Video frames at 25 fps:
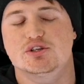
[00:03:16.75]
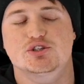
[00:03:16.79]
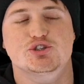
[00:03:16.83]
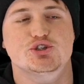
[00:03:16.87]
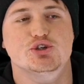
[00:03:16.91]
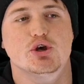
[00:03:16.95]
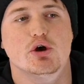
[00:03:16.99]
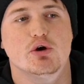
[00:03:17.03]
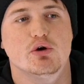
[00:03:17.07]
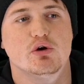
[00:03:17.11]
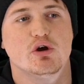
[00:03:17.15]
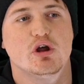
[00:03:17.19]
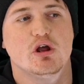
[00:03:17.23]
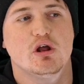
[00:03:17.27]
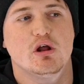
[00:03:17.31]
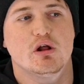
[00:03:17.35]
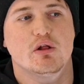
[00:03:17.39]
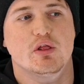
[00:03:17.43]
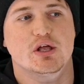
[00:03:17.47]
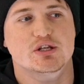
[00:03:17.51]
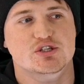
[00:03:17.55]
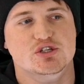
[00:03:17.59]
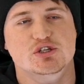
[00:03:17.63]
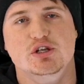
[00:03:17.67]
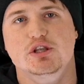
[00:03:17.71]
So
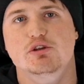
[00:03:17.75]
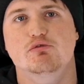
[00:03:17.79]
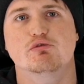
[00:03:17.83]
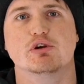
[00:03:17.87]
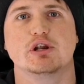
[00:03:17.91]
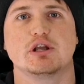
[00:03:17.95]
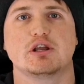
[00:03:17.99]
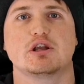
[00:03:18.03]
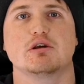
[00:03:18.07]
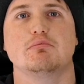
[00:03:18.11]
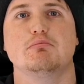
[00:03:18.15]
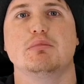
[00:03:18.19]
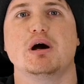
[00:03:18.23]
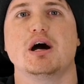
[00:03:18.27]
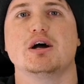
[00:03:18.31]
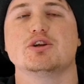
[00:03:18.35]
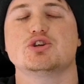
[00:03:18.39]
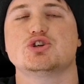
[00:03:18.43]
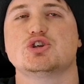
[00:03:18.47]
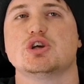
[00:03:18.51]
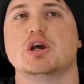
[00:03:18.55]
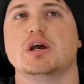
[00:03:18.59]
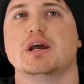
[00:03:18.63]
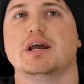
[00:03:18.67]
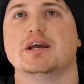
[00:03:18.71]
that's another really good
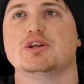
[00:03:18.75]
match.